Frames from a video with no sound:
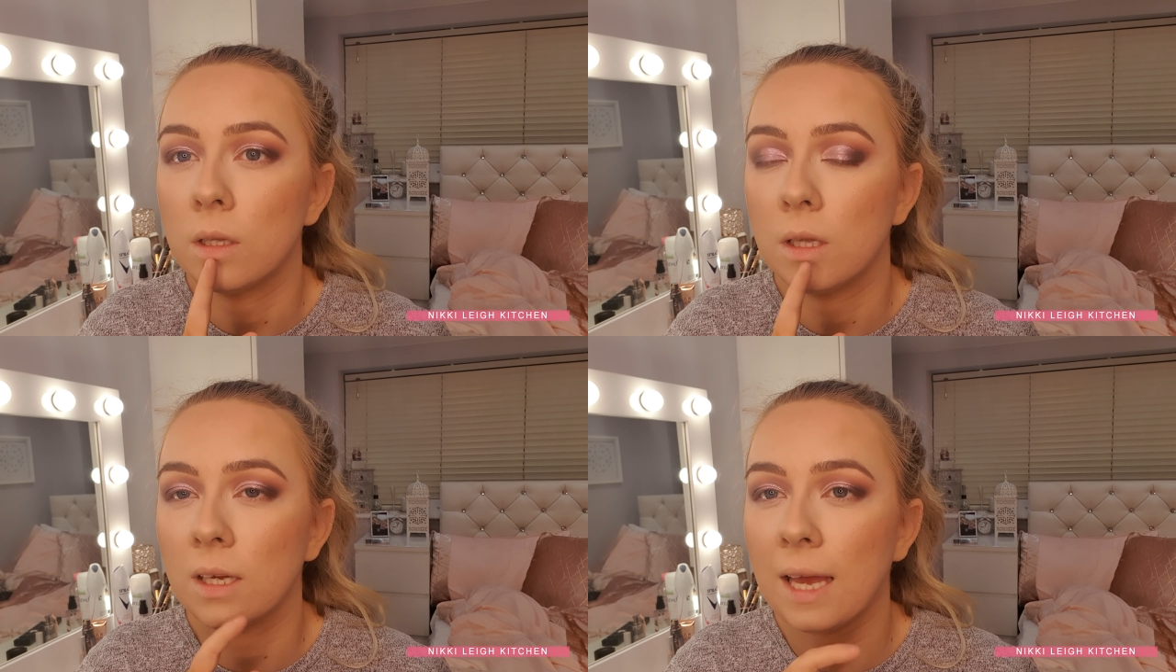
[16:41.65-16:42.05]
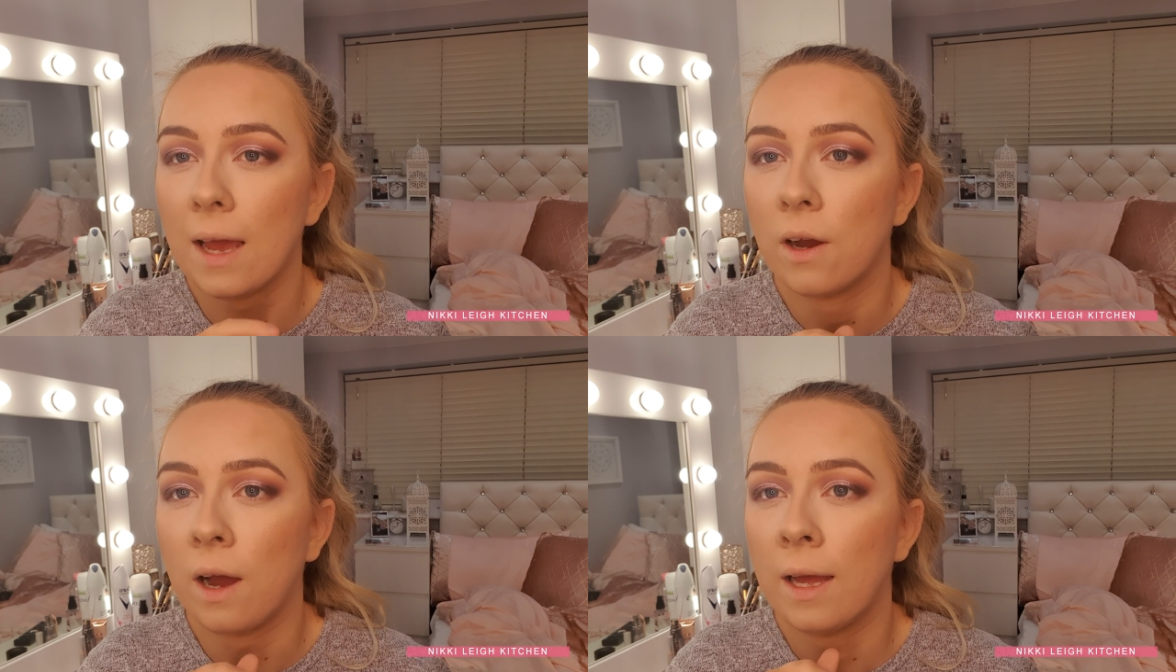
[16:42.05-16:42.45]
the
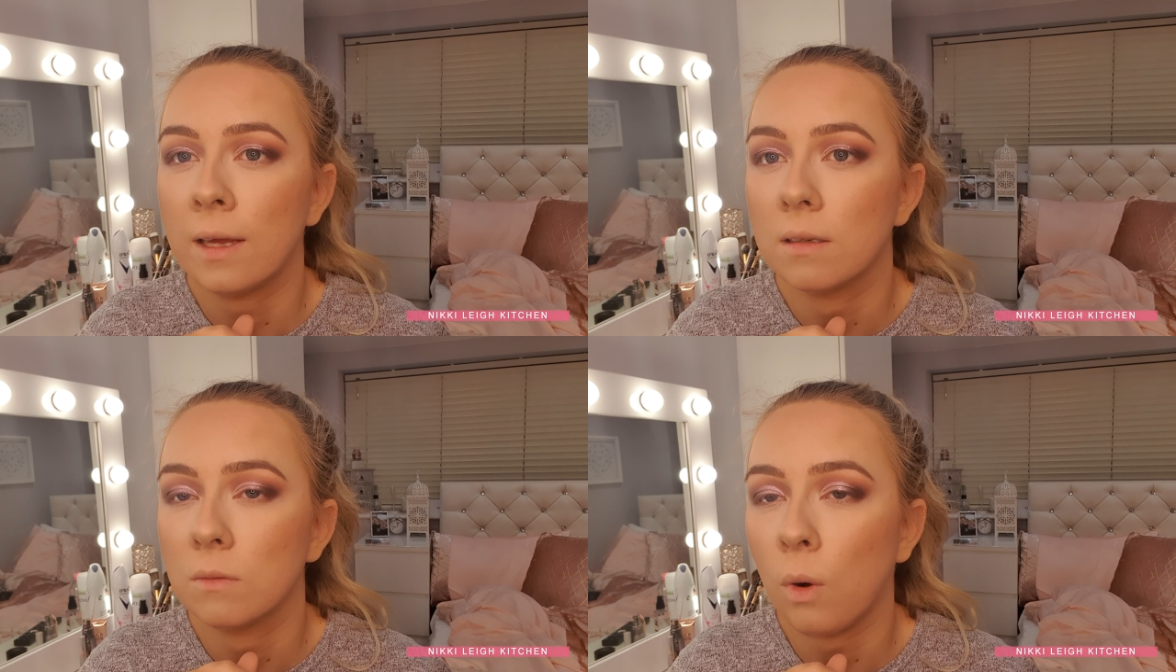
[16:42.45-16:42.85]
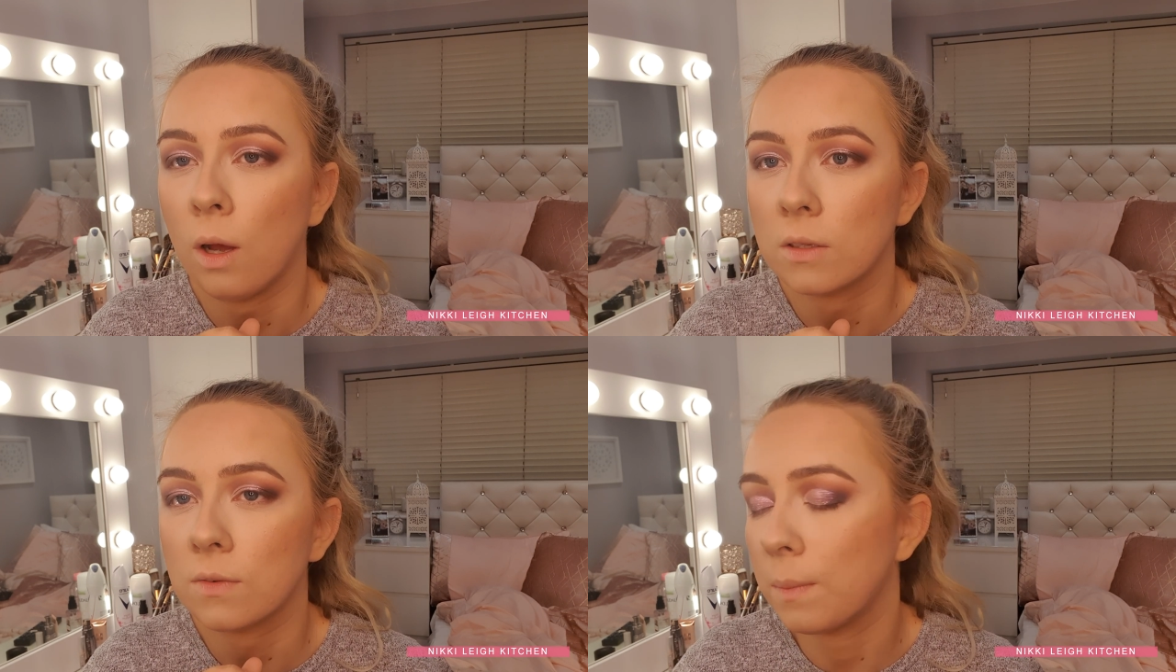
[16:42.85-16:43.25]
cat eye
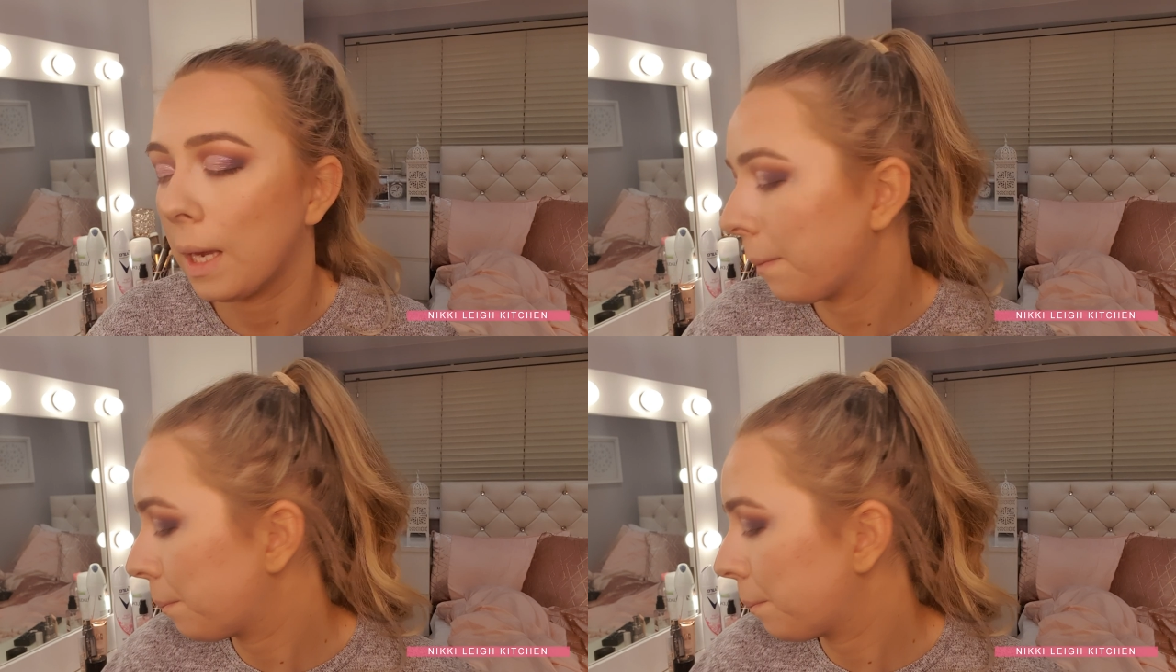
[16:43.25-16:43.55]
works for me.